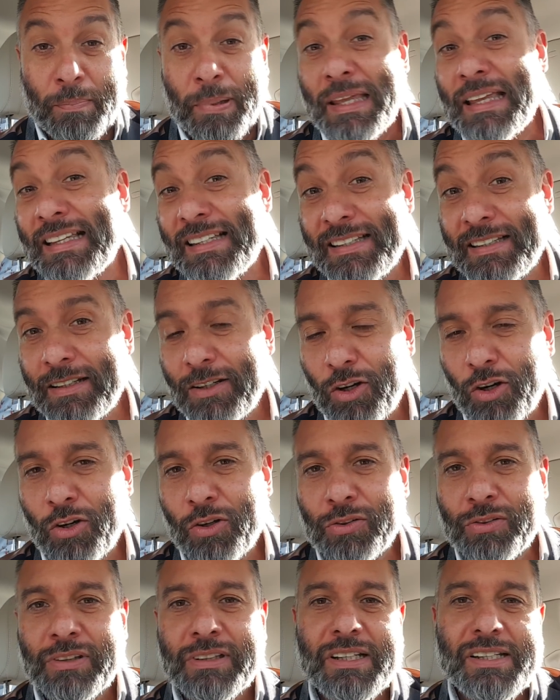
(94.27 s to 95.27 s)
pick
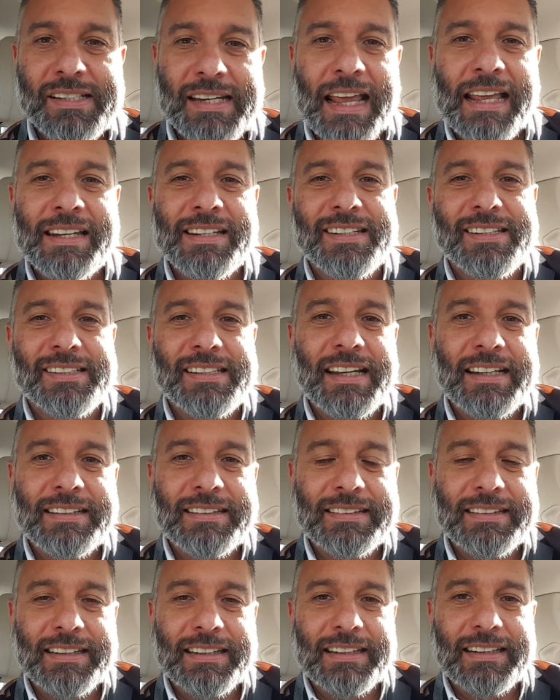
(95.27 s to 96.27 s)
on the sense that
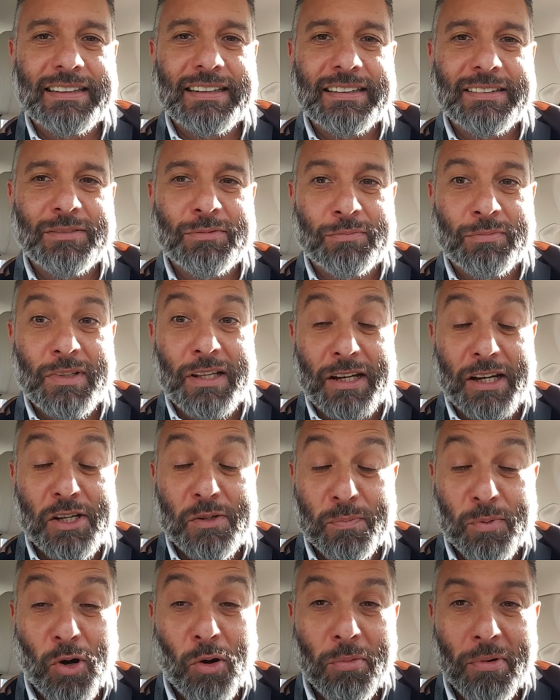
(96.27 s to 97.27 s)
there
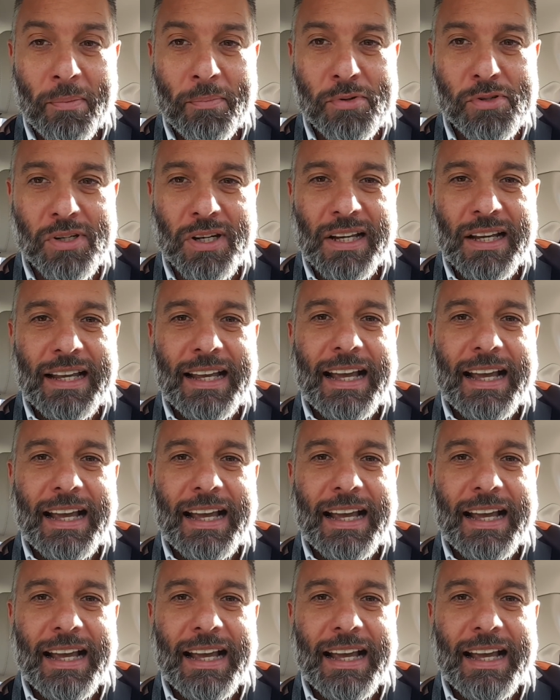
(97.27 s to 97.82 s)
is problems,